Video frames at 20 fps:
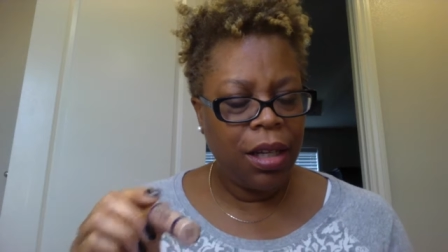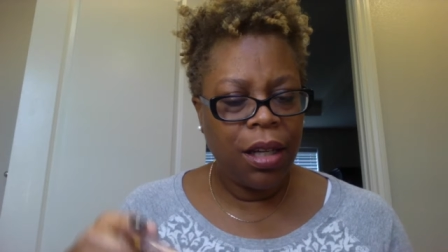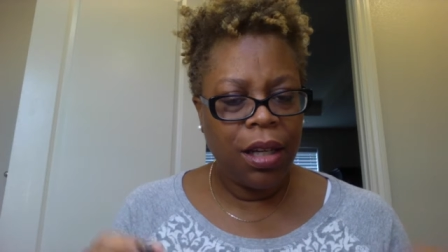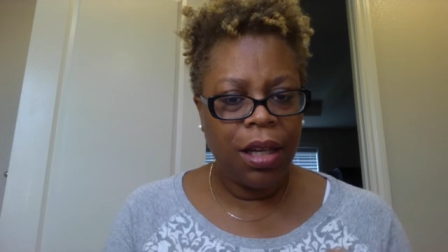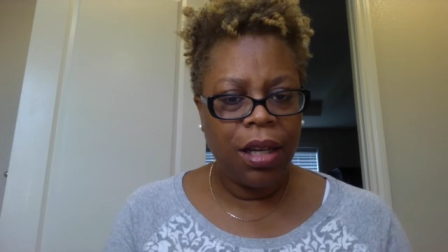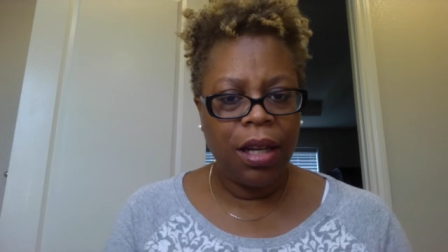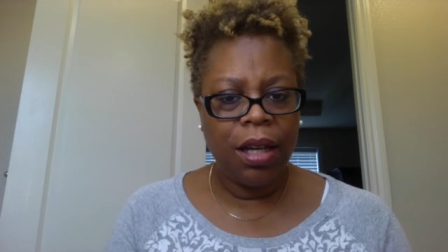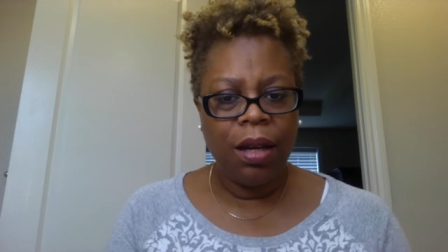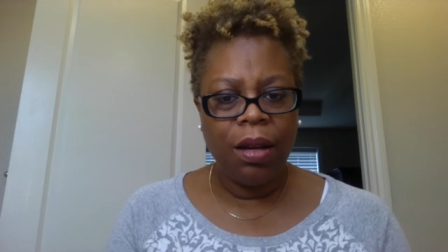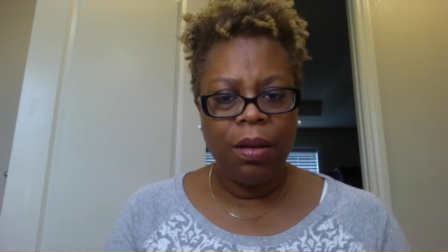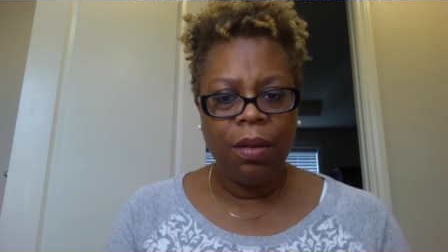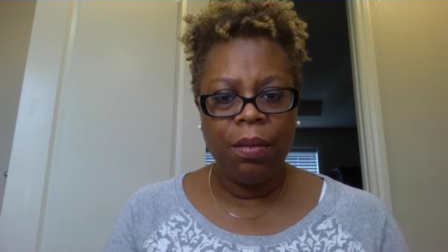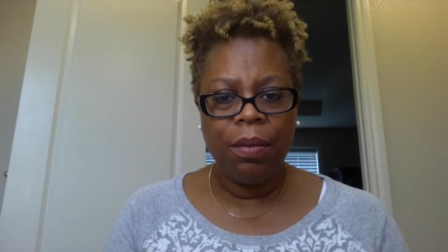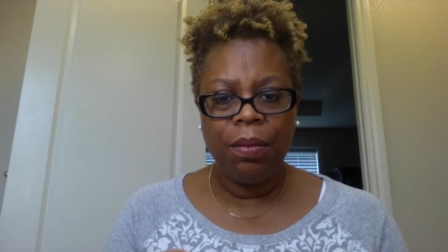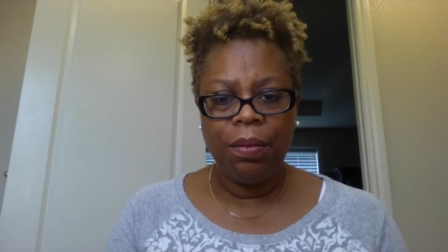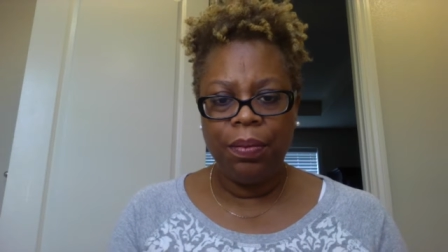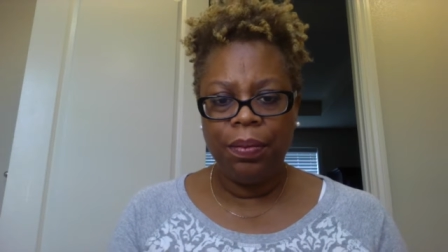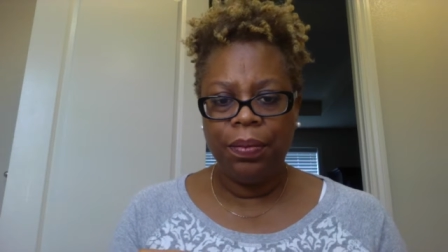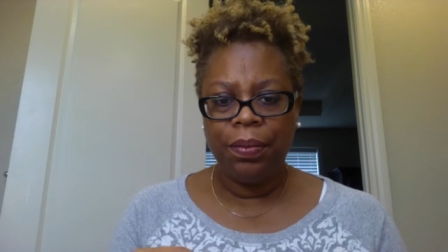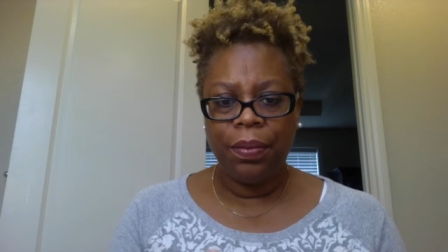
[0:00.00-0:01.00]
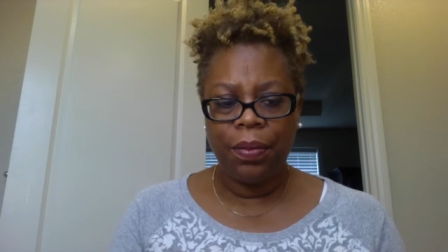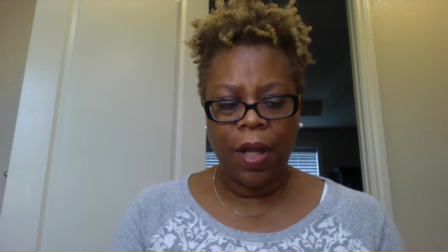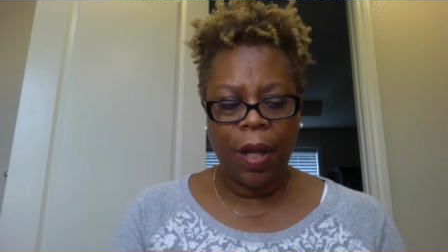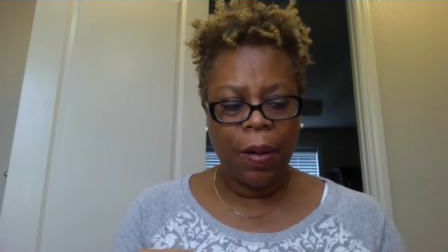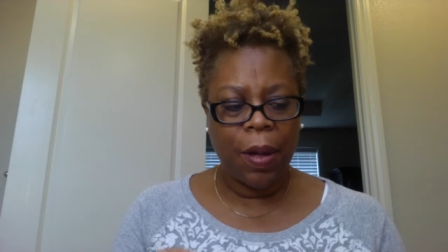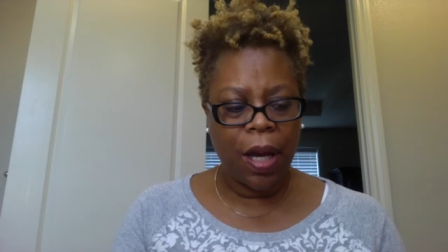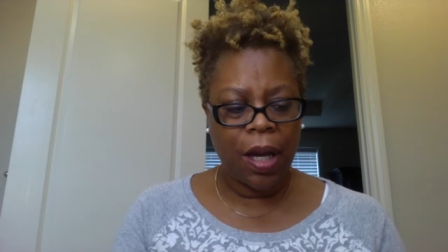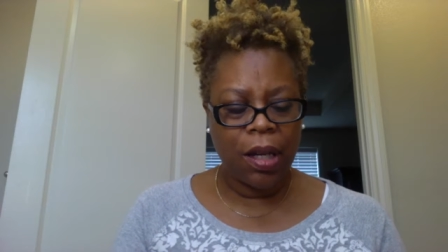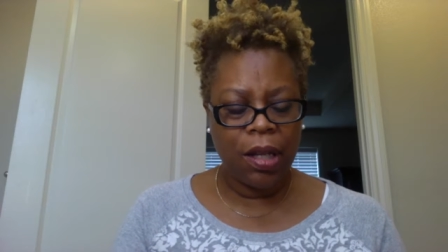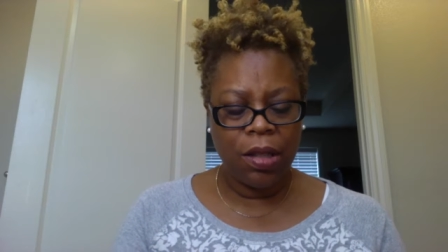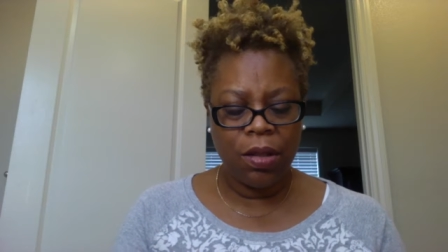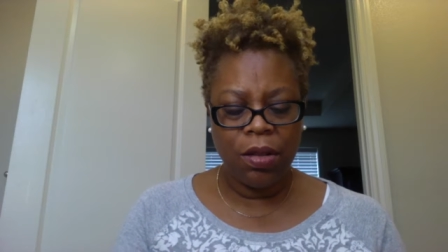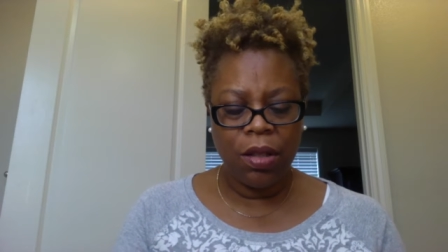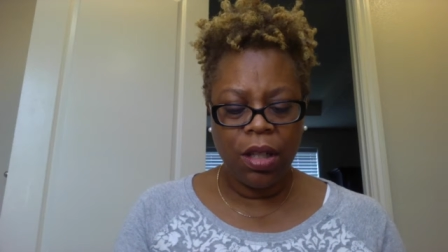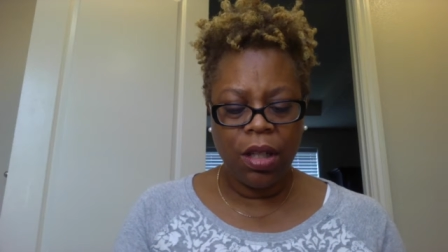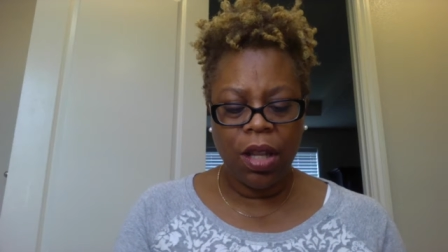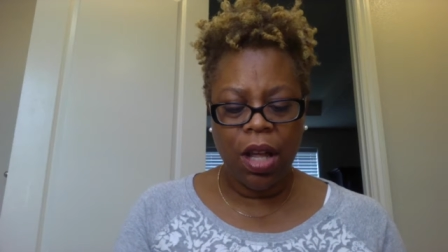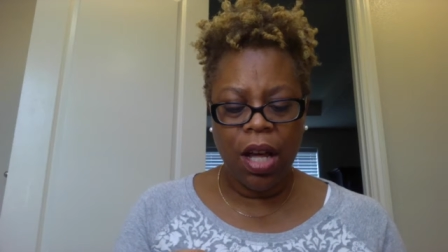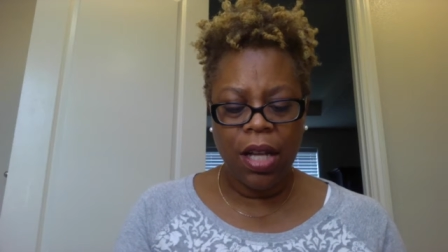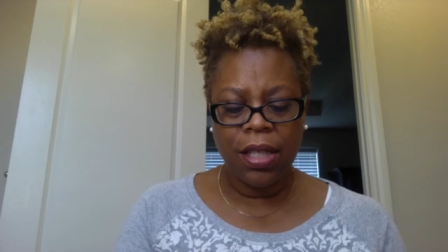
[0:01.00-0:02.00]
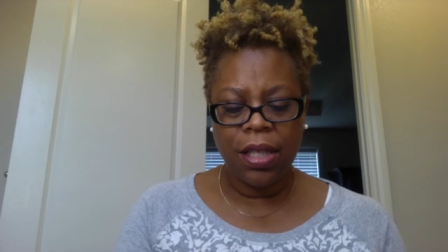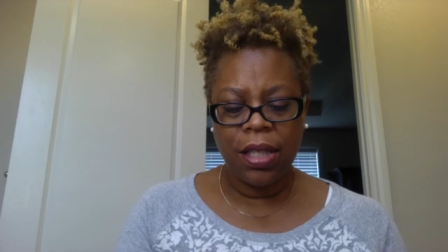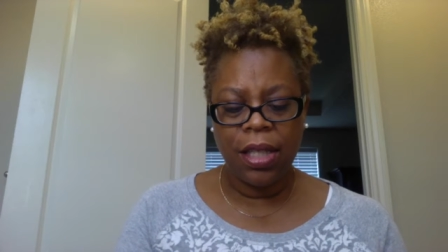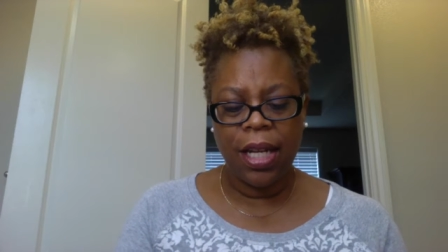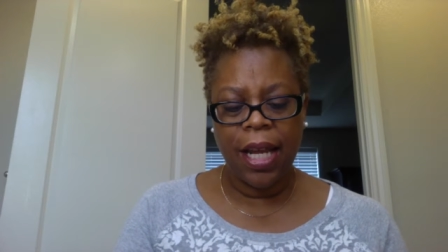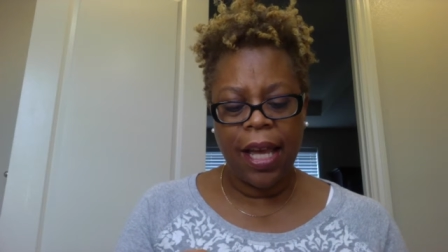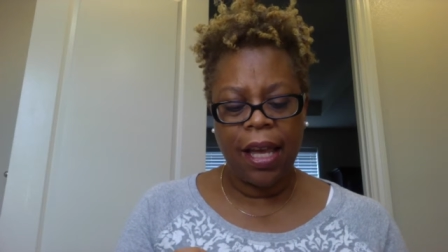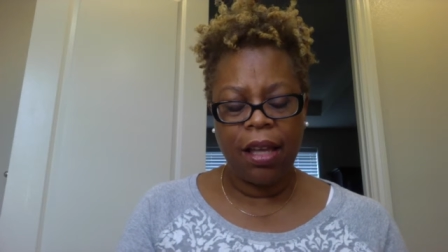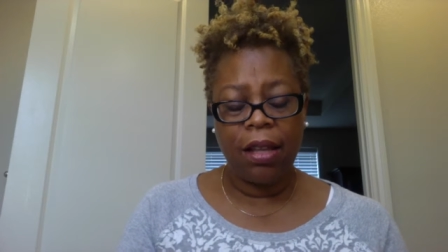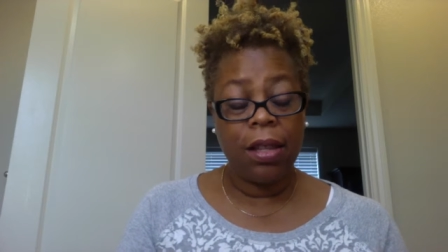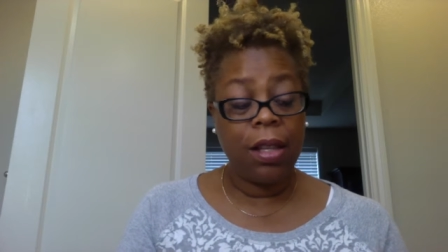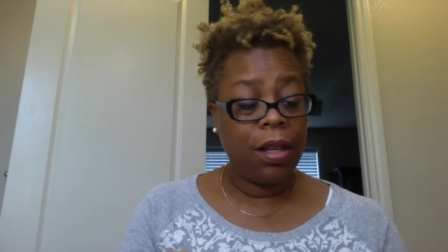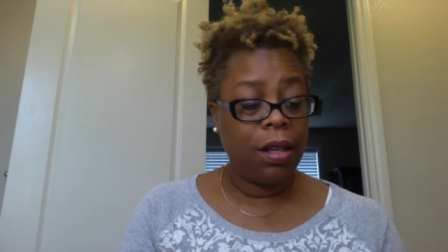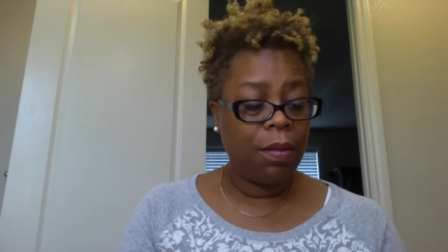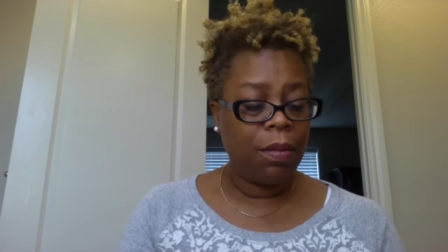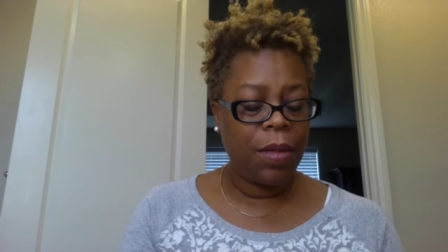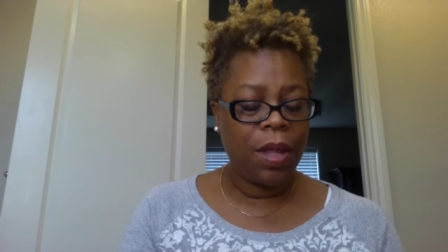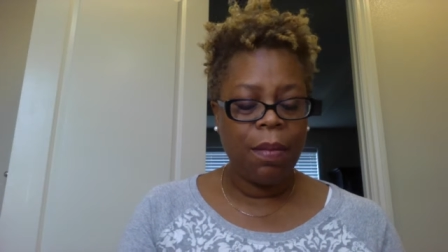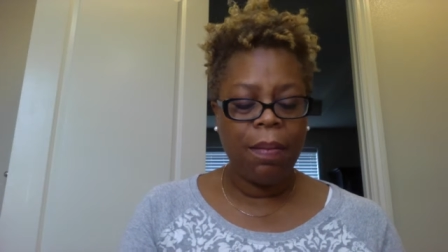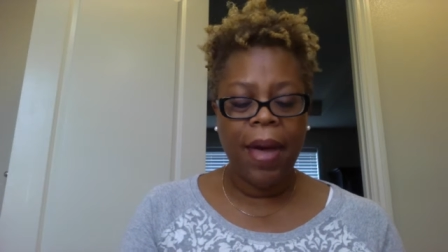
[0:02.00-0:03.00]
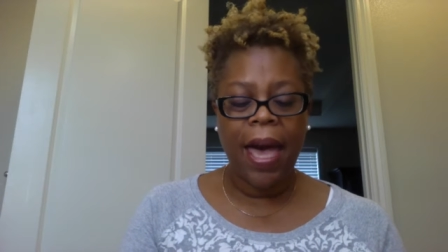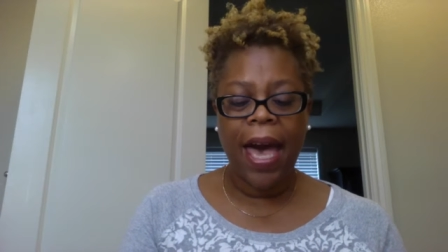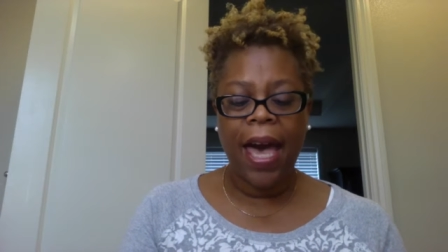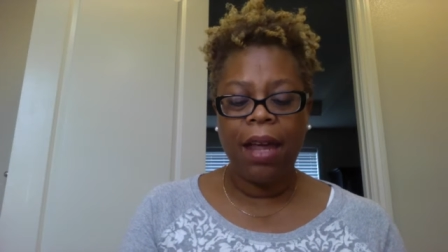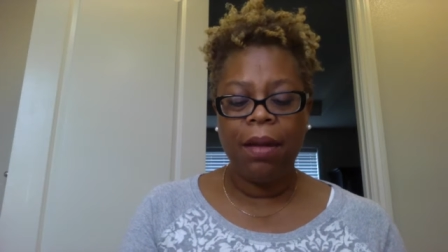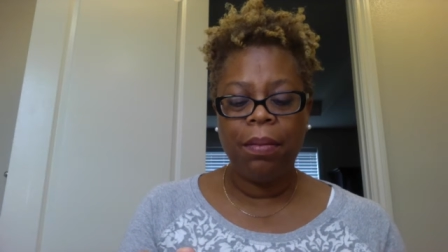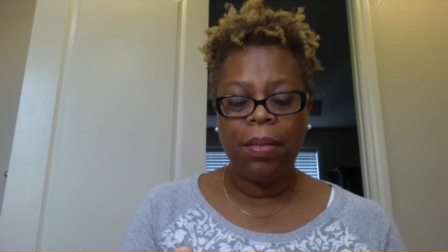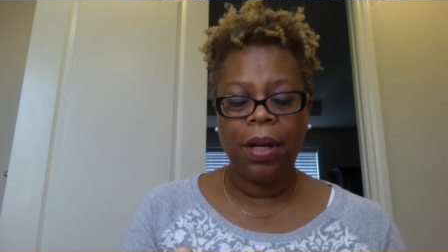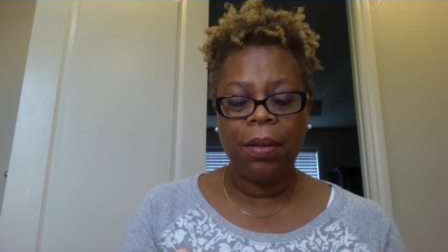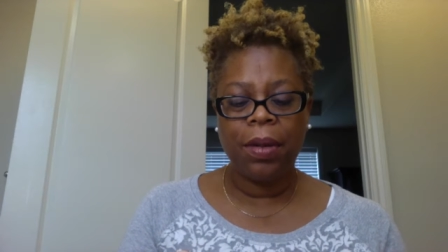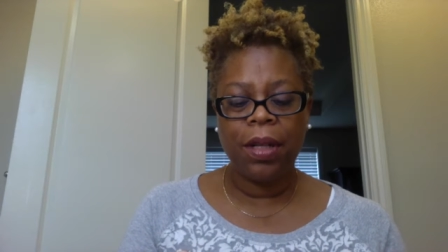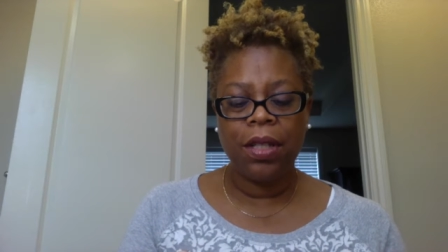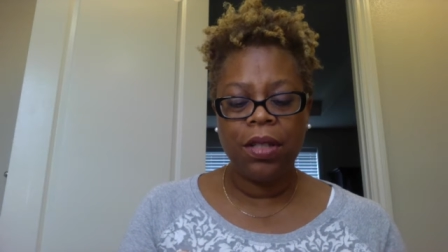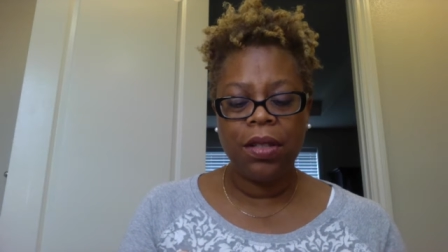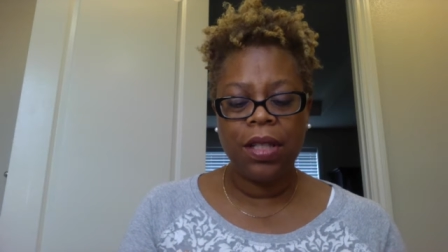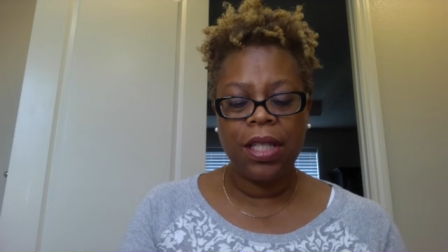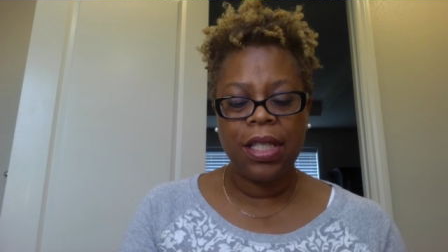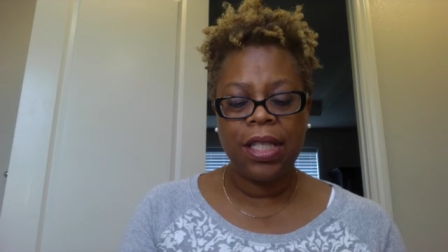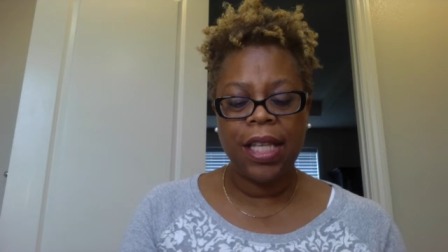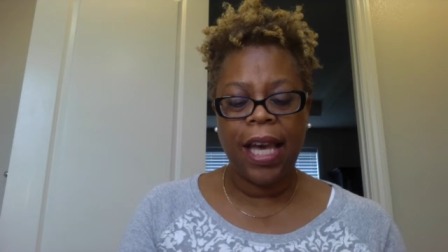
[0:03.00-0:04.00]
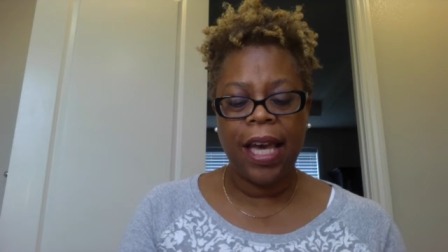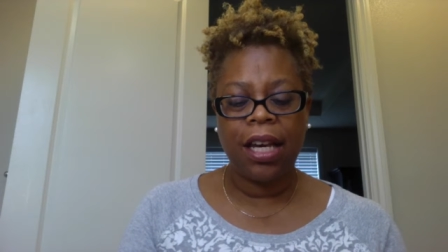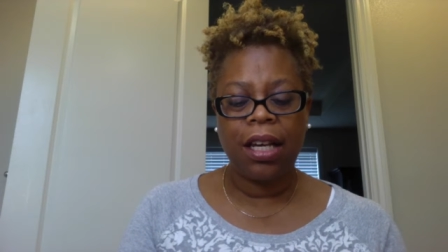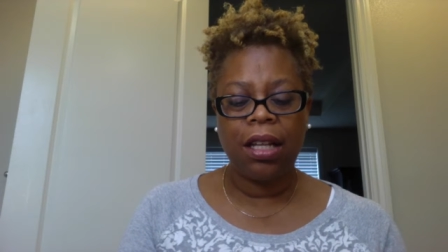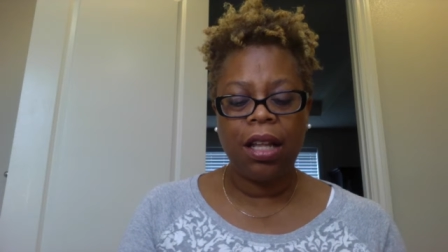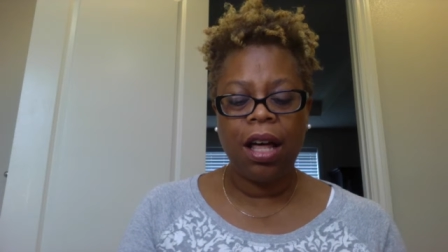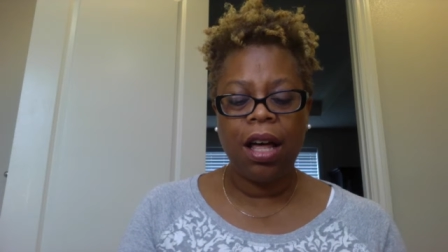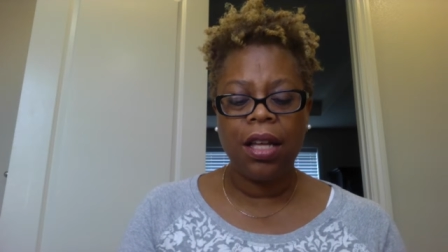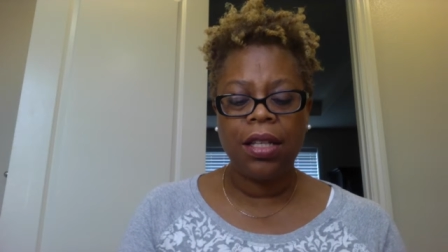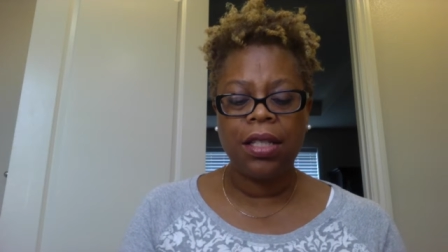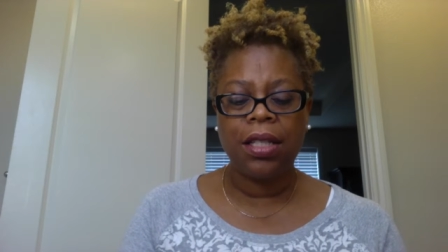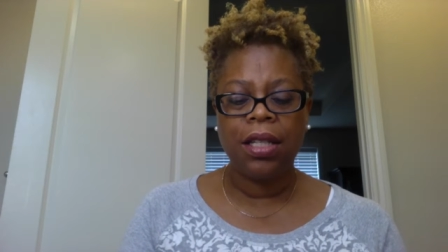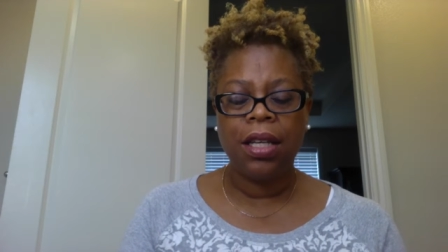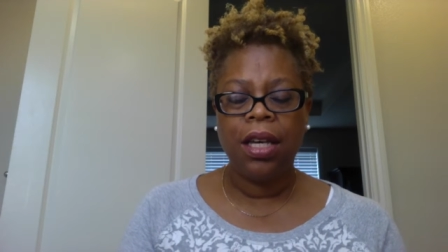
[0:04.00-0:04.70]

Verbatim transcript: Um, I'm not going to do the gloss today, the, the matte, but I'm going to do the sand gloss.